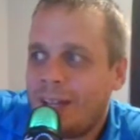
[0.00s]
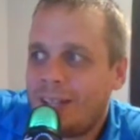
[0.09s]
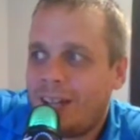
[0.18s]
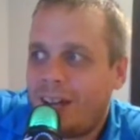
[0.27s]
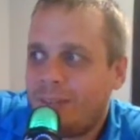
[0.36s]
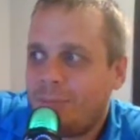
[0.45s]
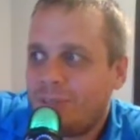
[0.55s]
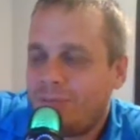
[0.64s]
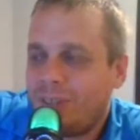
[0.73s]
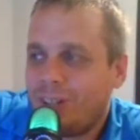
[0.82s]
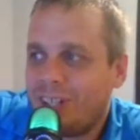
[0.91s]
time is
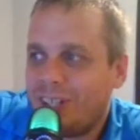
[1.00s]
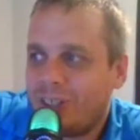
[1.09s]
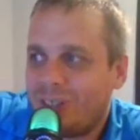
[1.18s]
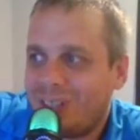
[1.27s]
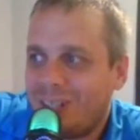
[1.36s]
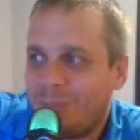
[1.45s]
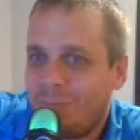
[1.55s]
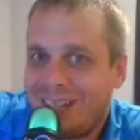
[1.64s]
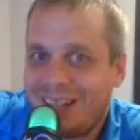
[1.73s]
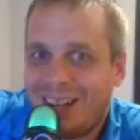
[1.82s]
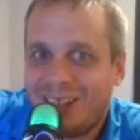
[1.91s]
very interesting
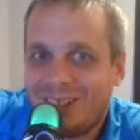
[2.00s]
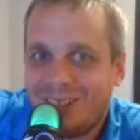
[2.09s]
because